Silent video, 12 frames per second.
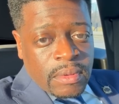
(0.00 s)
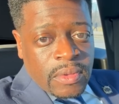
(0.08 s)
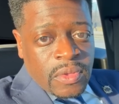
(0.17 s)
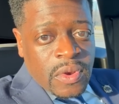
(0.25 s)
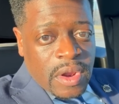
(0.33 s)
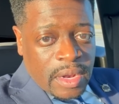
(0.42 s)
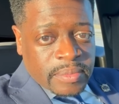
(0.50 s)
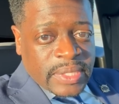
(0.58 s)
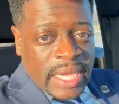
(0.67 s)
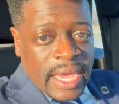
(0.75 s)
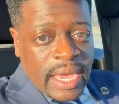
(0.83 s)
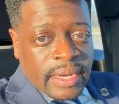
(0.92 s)
You know what I'm
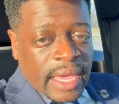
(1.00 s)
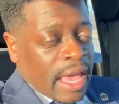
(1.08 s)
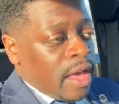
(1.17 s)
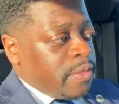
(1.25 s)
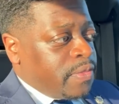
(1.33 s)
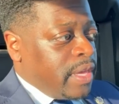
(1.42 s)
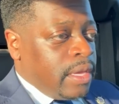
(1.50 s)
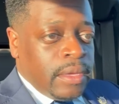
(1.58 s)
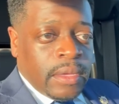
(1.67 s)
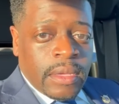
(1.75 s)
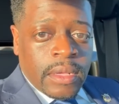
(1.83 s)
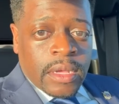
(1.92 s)
saying? Healthy.
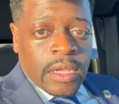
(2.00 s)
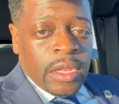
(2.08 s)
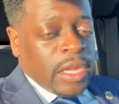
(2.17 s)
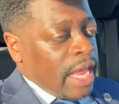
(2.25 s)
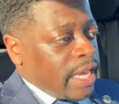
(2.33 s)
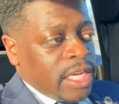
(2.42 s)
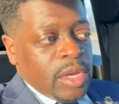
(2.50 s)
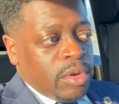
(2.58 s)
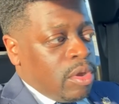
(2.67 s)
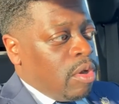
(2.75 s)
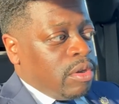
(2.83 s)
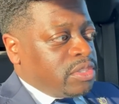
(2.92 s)
Look like he was
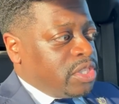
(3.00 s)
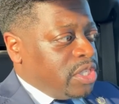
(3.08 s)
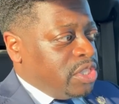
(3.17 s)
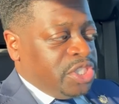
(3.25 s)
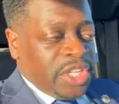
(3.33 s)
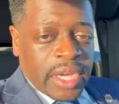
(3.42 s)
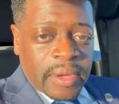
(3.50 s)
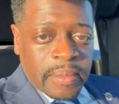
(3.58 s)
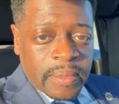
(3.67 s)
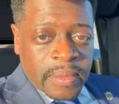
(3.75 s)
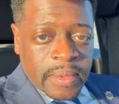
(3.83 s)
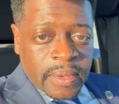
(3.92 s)
going to the gym.
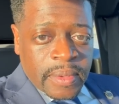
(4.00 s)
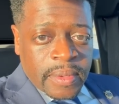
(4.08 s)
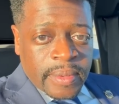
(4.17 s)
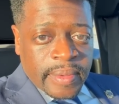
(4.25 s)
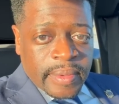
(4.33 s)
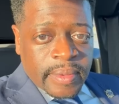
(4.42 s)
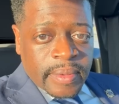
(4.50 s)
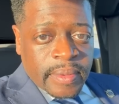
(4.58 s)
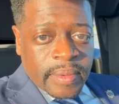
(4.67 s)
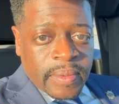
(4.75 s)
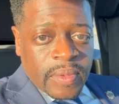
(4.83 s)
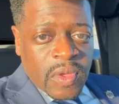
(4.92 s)

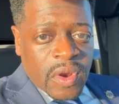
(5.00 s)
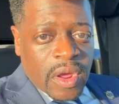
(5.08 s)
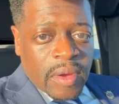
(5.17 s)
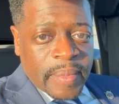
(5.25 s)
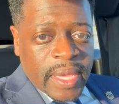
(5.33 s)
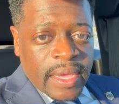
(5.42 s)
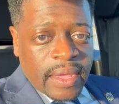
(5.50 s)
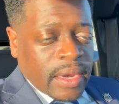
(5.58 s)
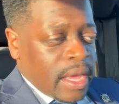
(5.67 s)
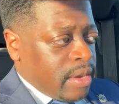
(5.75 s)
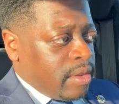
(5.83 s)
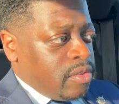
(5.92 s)
You know what I mean?
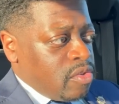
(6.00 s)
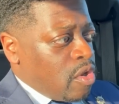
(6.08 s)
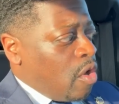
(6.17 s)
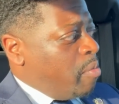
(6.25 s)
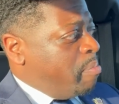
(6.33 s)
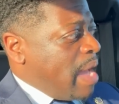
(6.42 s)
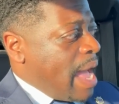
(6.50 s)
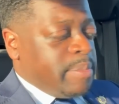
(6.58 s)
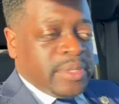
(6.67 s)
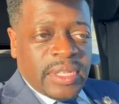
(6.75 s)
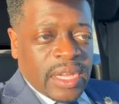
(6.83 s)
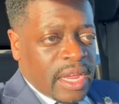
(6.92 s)
That you know, Bible
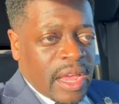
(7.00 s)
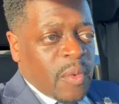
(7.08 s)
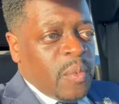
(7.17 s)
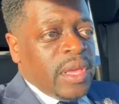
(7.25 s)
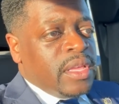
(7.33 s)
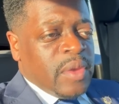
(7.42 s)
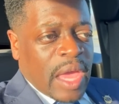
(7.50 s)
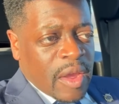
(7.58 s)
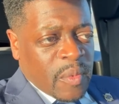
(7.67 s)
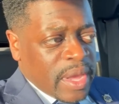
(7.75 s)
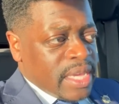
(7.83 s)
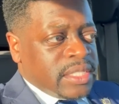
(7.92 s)
study every week, every
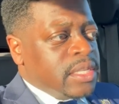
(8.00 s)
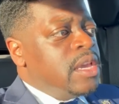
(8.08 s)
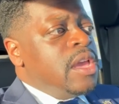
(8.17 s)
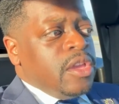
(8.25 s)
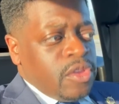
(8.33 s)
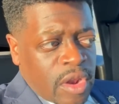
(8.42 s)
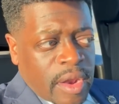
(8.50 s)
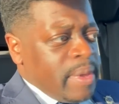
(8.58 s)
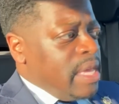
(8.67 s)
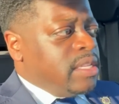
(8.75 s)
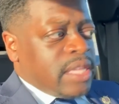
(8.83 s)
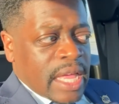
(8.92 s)
Wednesday. You know what I
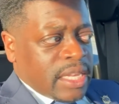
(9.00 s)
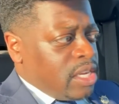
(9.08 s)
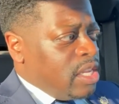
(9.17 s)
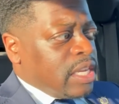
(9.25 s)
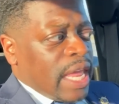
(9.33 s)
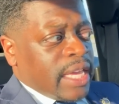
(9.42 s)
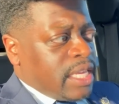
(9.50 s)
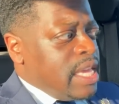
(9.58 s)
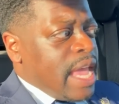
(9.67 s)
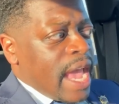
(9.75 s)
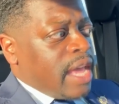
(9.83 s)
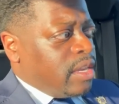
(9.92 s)
mean? That it looked like he
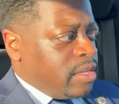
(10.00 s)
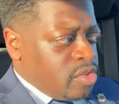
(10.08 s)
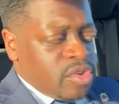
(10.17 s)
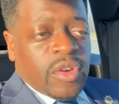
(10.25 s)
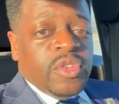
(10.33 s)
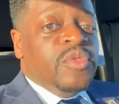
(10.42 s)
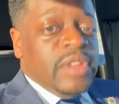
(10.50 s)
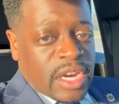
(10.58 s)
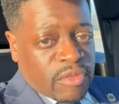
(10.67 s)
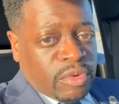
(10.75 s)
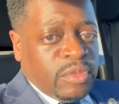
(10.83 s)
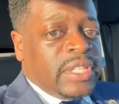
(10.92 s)
had a, you know, you need a
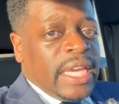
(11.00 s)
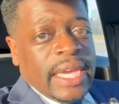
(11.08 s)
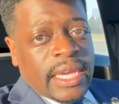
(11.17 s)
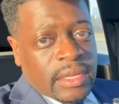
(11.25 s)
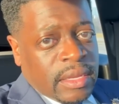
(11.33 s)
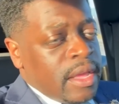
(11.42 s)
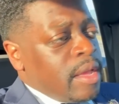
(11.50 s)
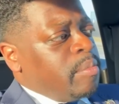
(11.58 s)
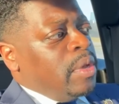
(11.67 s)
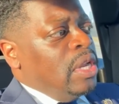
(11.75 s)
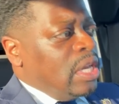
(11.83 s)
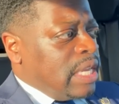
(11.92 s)
routine.
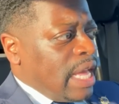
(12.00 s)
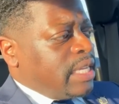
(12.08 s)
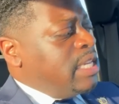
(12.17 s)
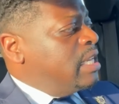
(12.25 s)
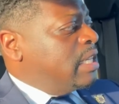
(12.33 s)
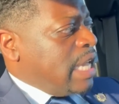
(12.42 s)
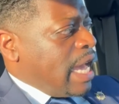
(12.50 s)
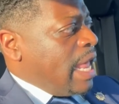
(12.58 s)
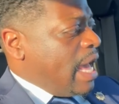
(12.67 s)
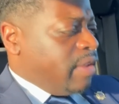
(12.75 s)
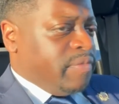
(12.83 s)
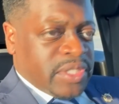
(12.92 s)
But look like he done got
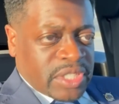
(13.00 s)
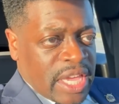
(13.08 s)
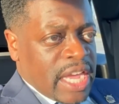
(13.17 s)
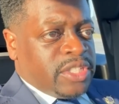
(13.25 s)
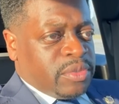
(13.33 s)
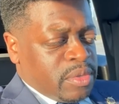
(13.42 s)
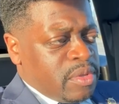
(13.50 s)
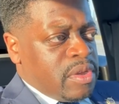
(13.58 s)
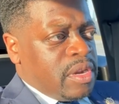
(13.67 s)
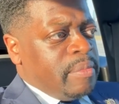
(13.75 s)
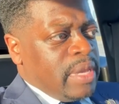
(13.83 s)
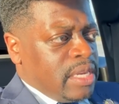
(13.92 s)
out of a schedule. You know
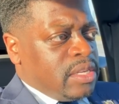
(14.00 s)
what I mean?